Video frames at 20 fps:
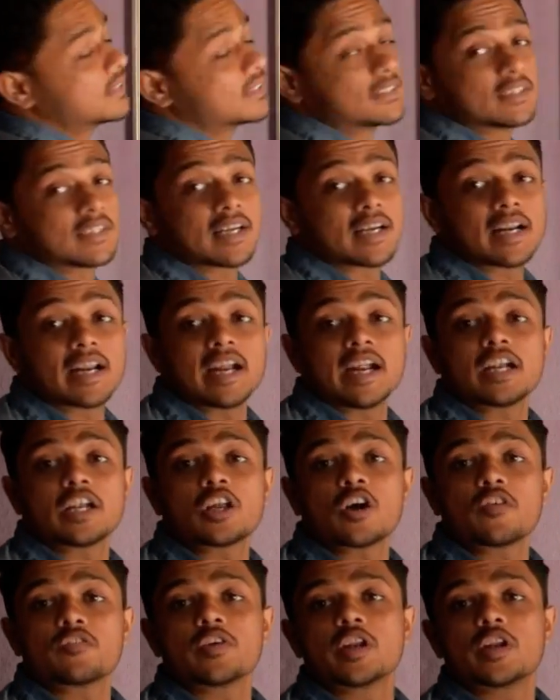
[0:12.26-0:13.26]
the rate
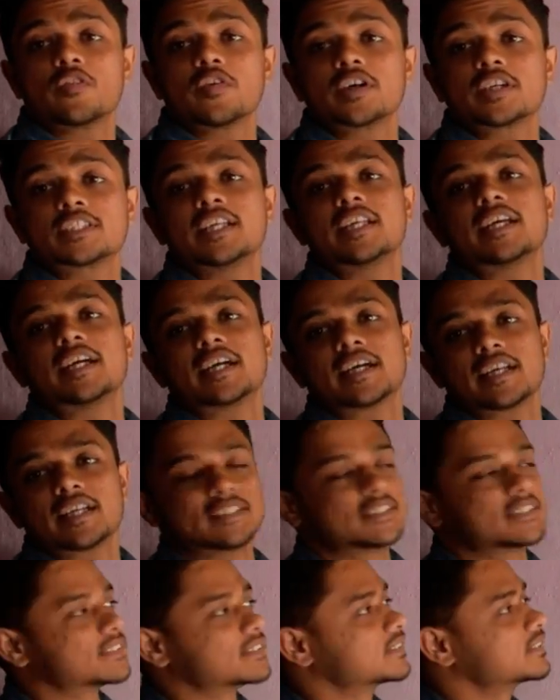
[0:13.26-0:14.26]
of inversion
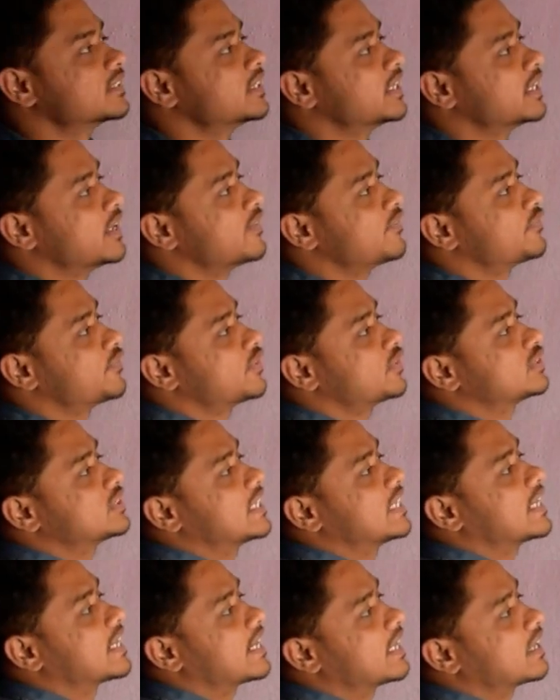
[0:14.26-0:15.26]
increases. If you
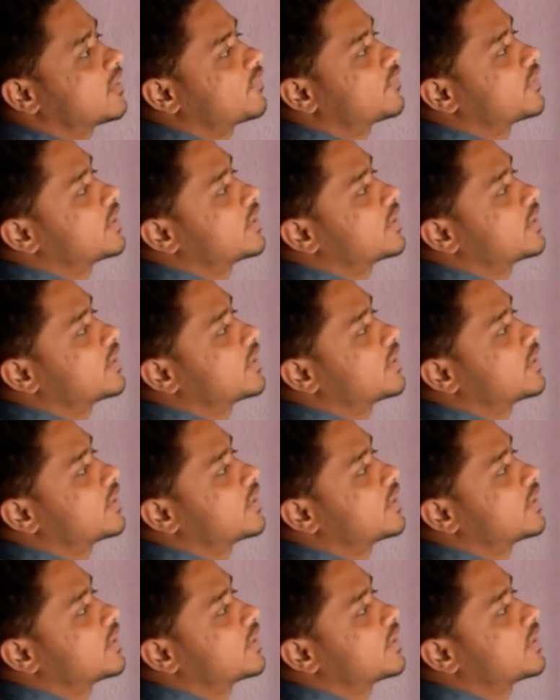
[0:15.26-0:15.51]
see rate of